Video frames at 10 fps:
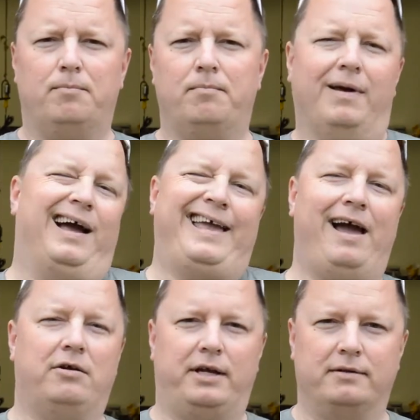
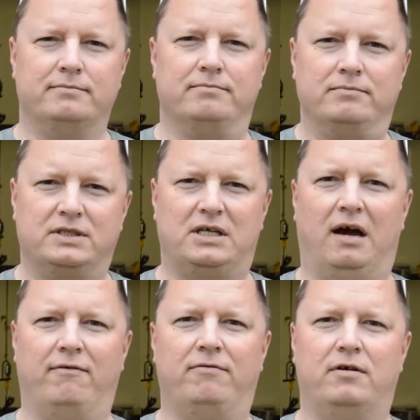accounting
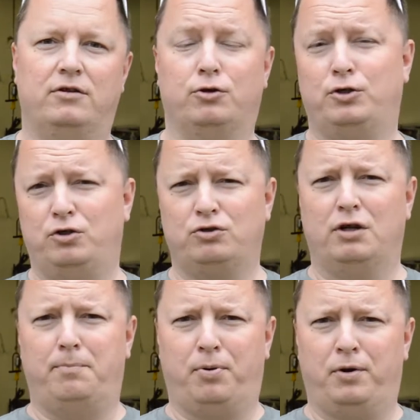stuff. They're
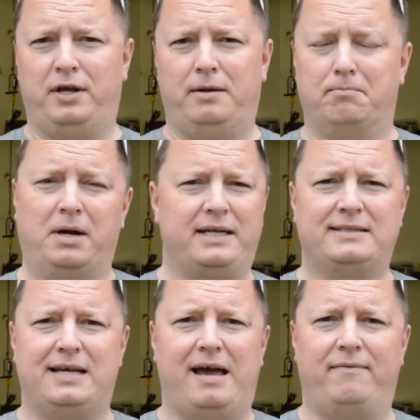usually pretty money
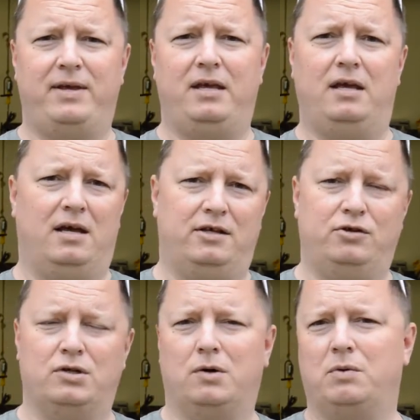savvy.
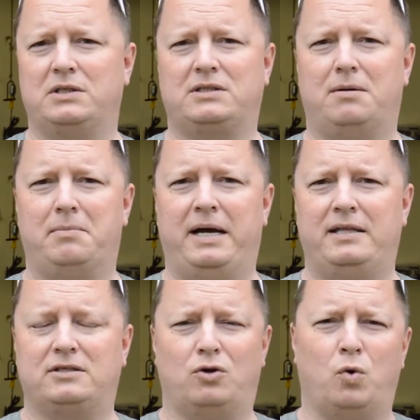You don't want somebody
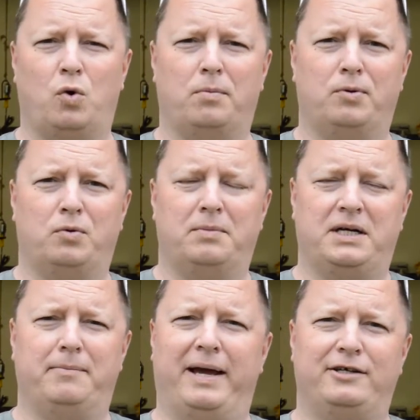that's a horrible
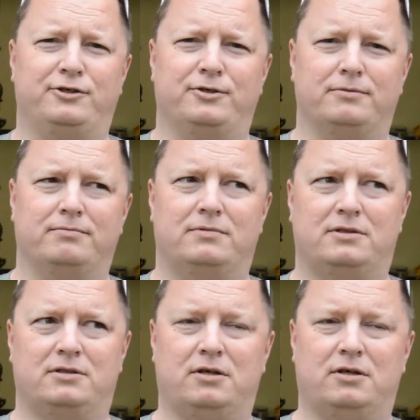money manager to turn